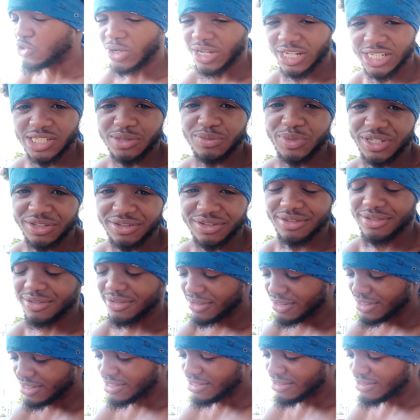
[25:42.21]
Trust me,
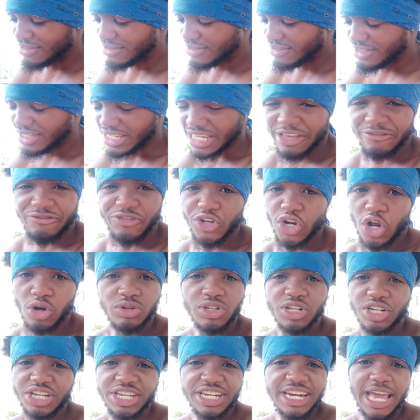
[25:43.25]
if you
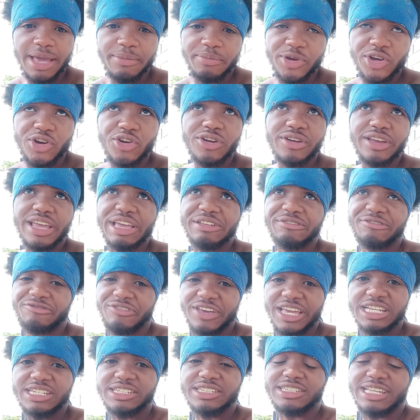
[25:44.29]
don't look in that mirror and
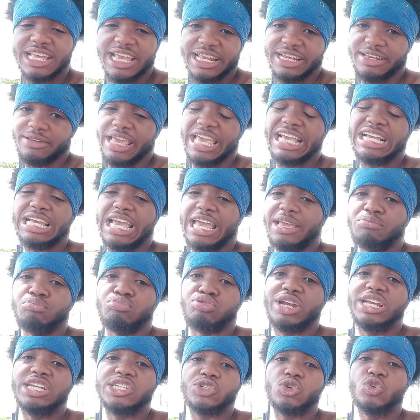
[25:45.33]
face and
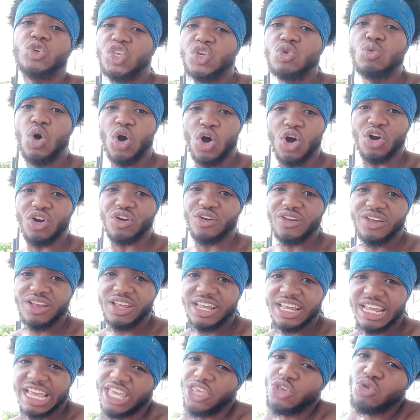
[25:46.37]
embrace who you are,
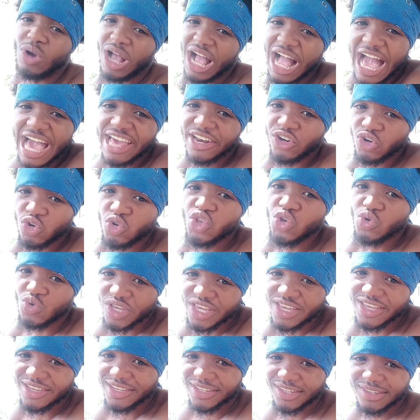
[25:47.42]
and you hiding who you
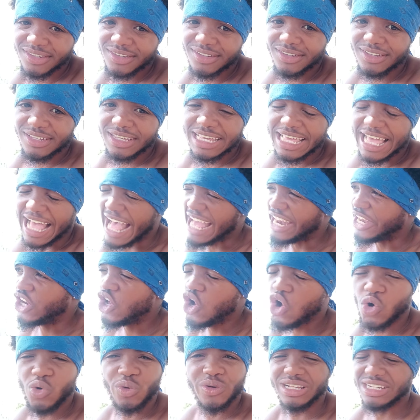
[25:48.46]
is, I
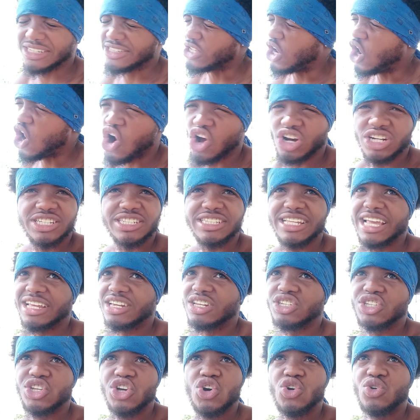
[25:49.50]
know it's the hardest thing
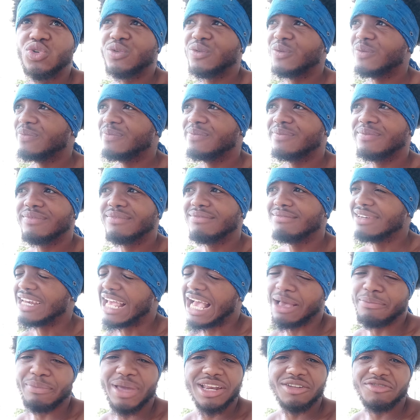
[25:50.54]
to do.
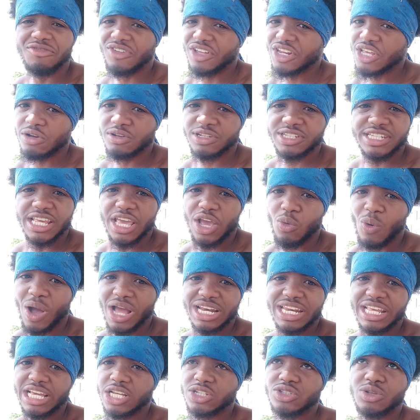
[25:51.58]
I made a video saying
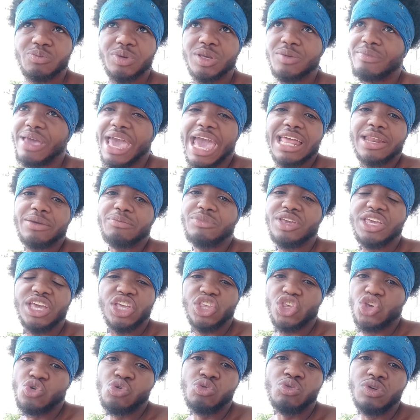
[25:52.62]
why niggas will be mad at me
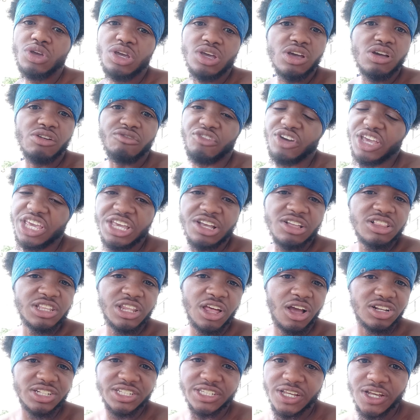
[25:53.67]
and you for
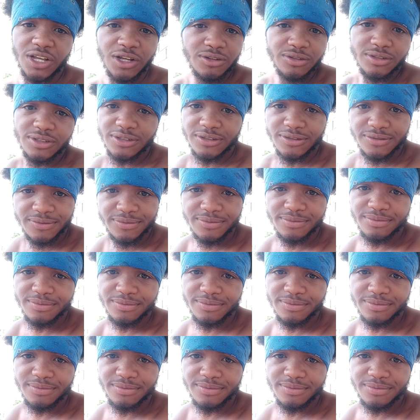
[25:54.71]
healing ourselves